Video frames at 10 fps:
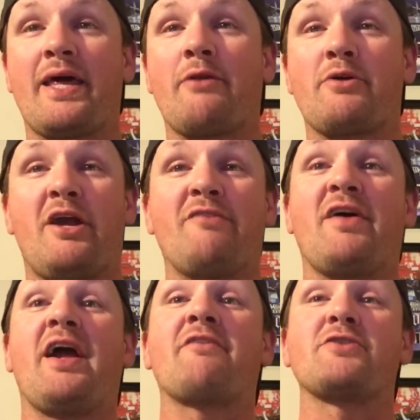I don't care if
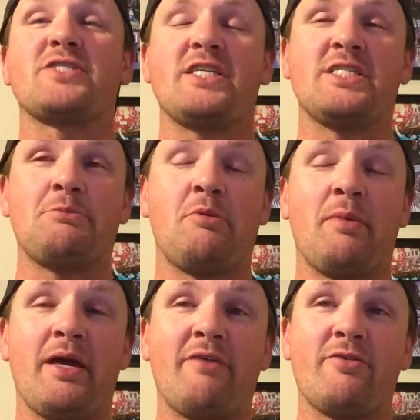I ever see
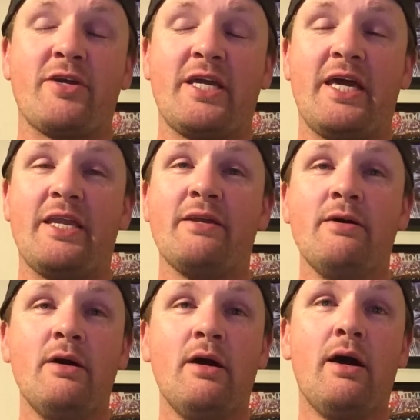Superman ever again
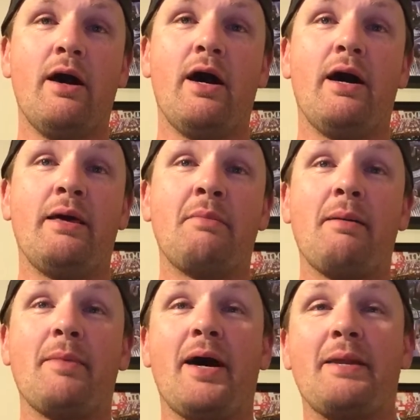uh, in
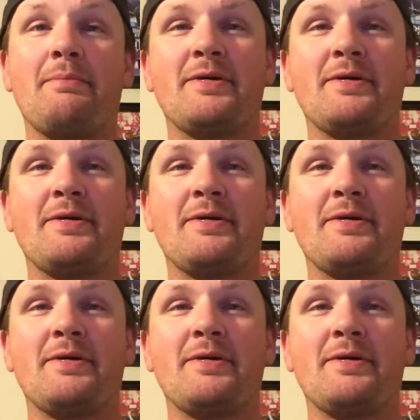my mind.